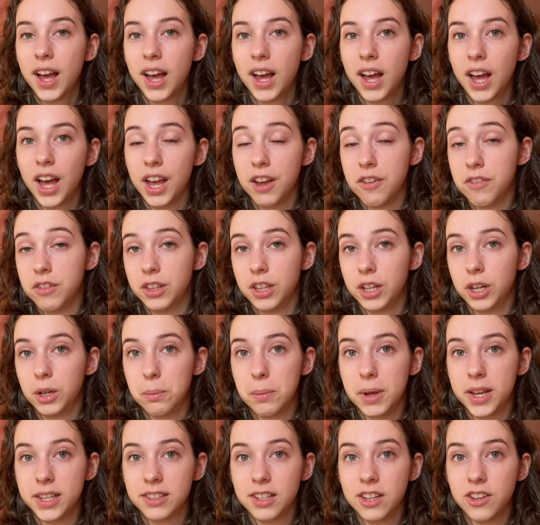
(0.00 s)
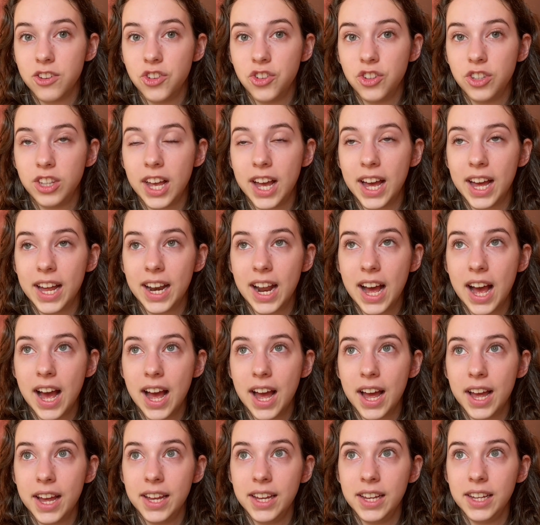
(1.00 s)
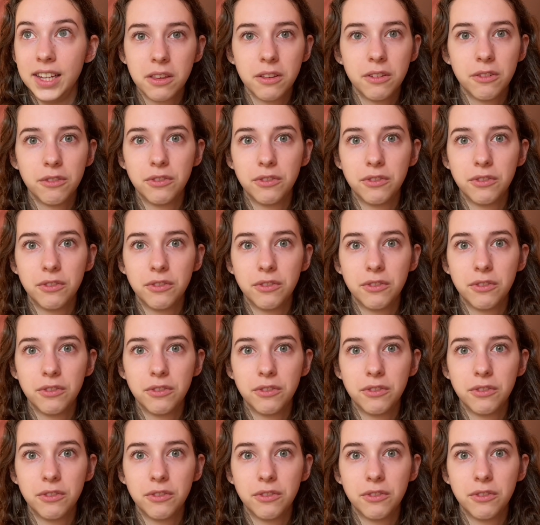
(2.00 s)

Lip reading: I have a little message that I